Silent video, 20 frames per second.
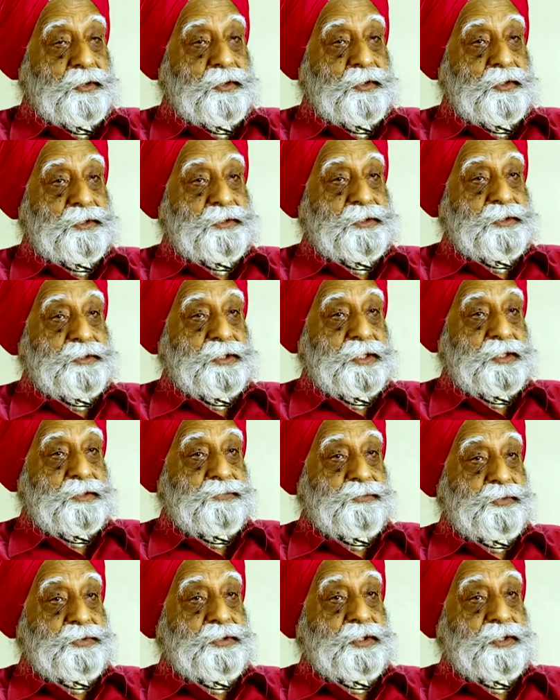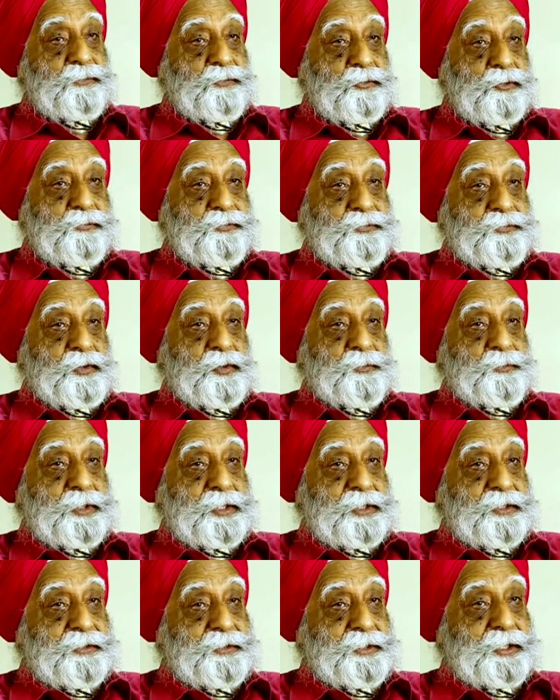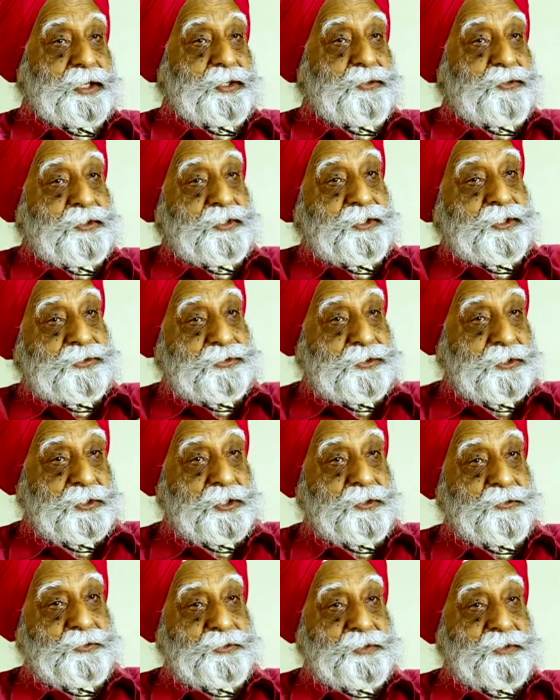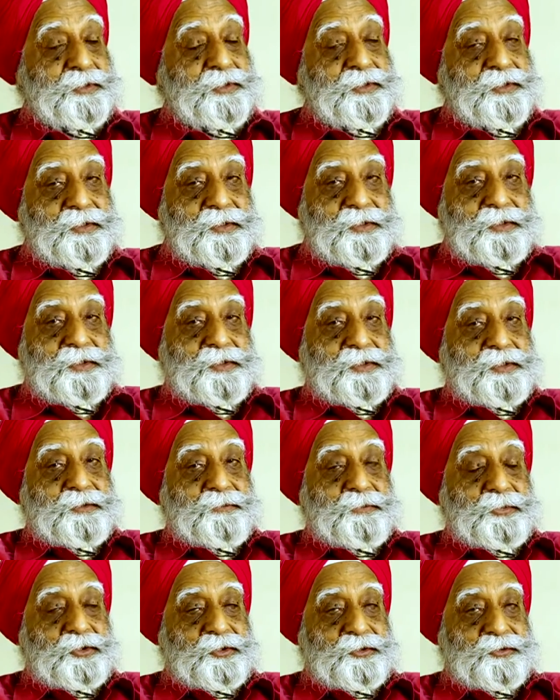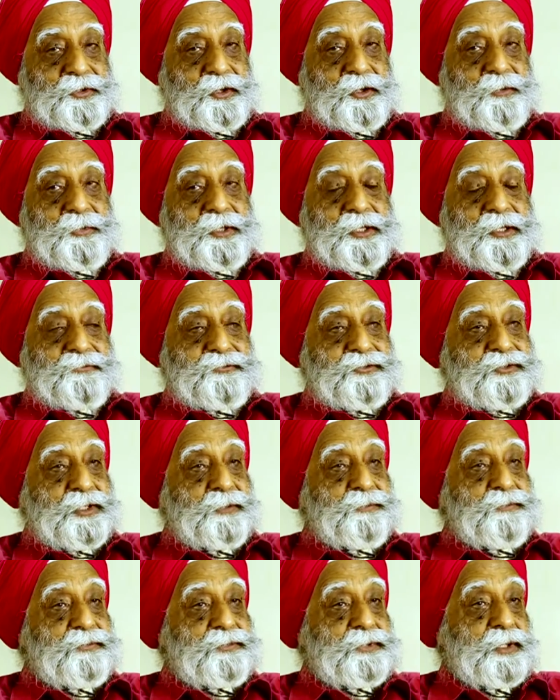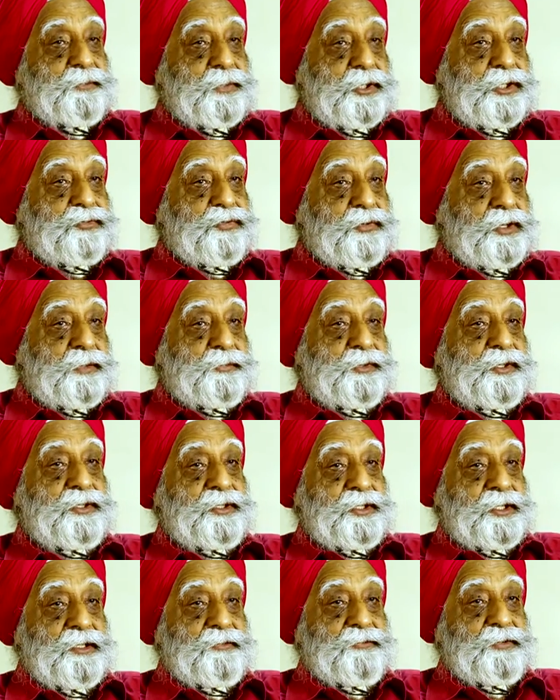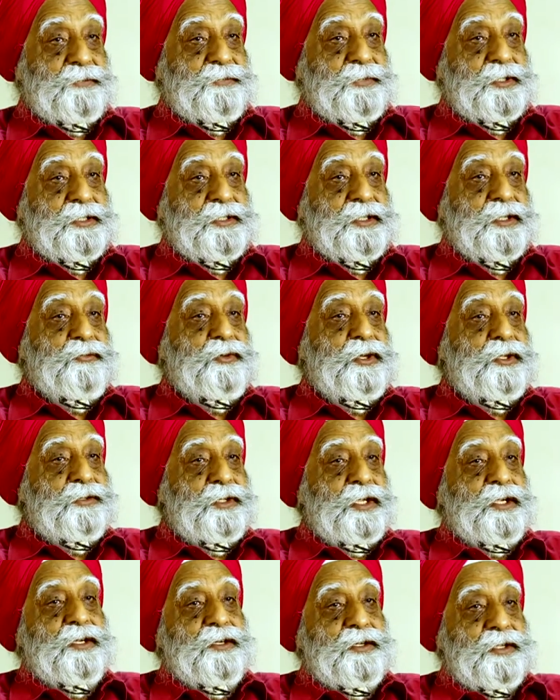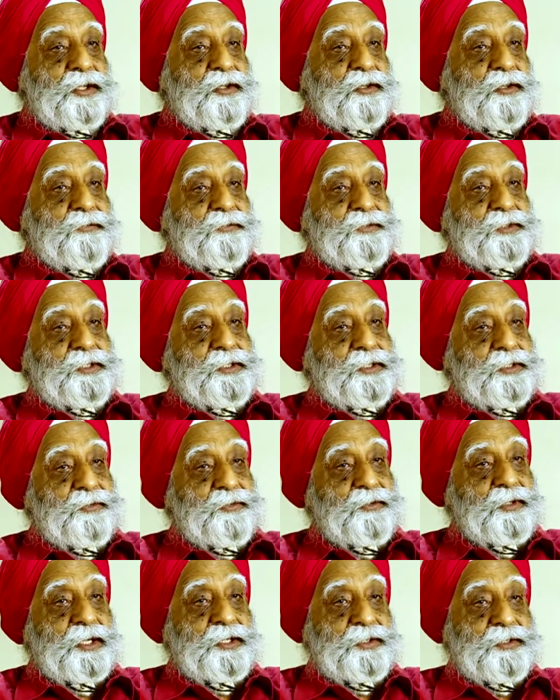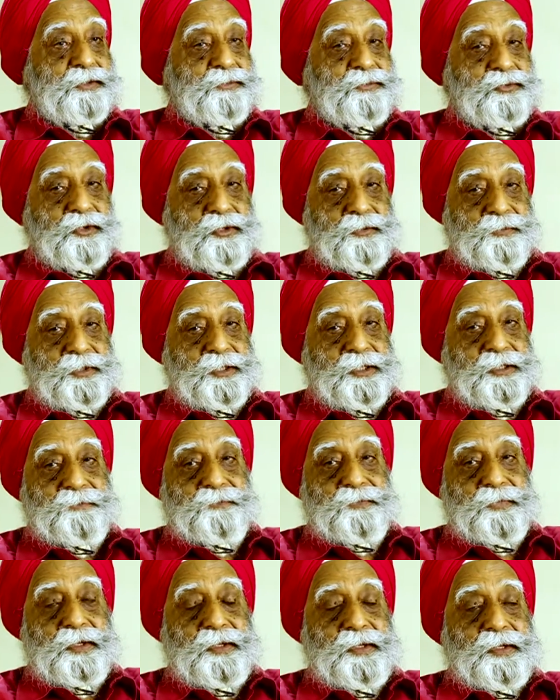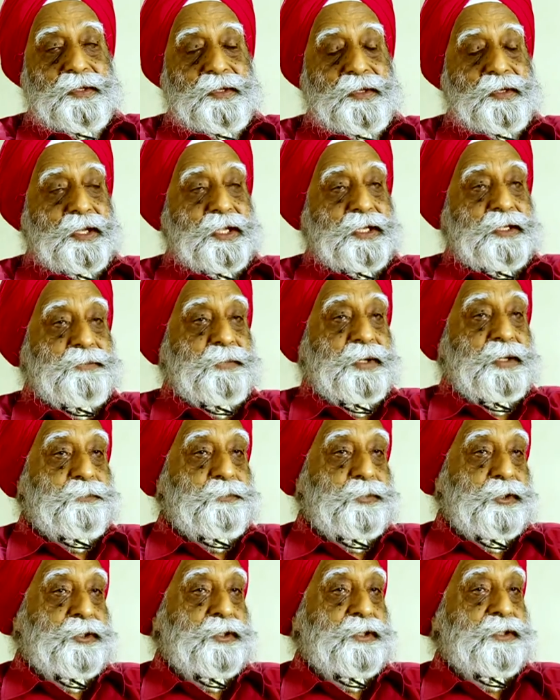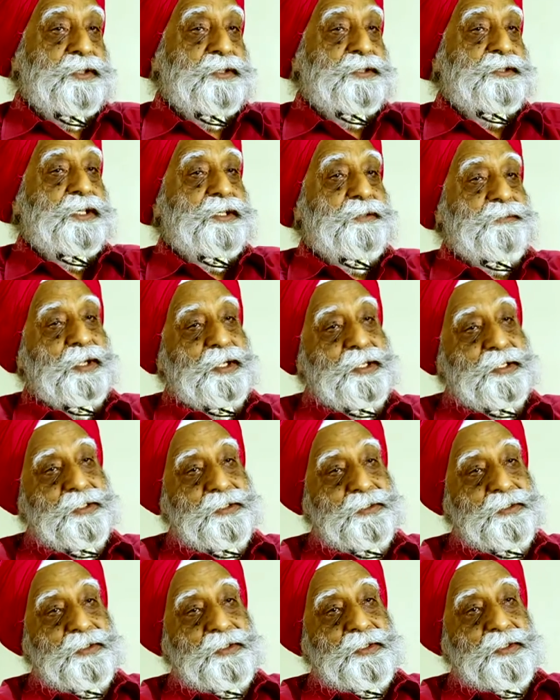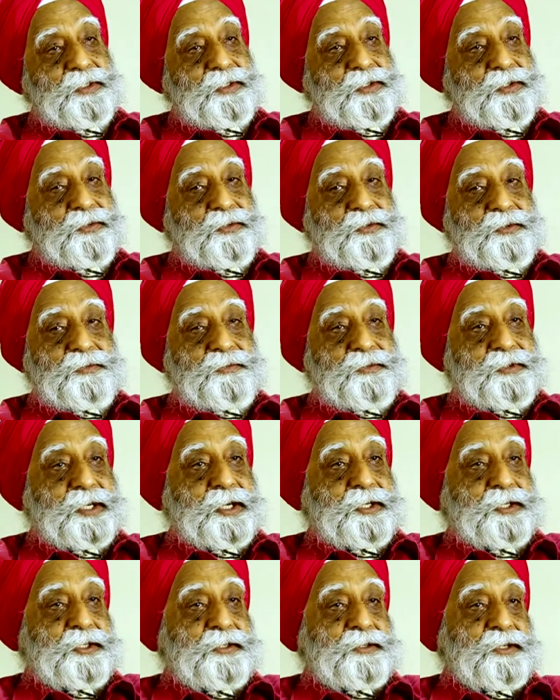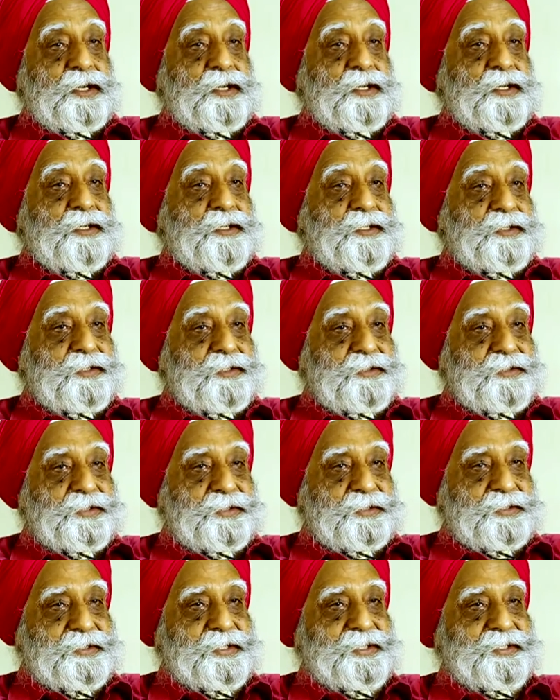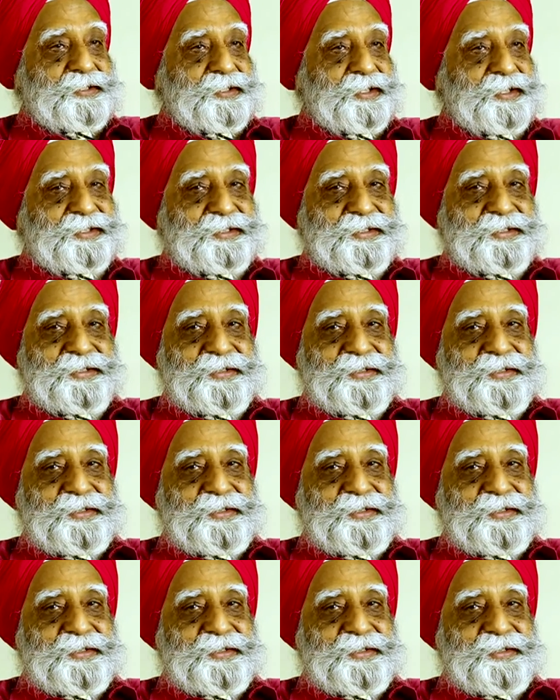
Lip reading: all the things which they removed from me, they had to list it out. Because normally if somebody should have been there with me, they would have taken care of the, you know, items on me, like my purse and my, you know, credit card and things like that.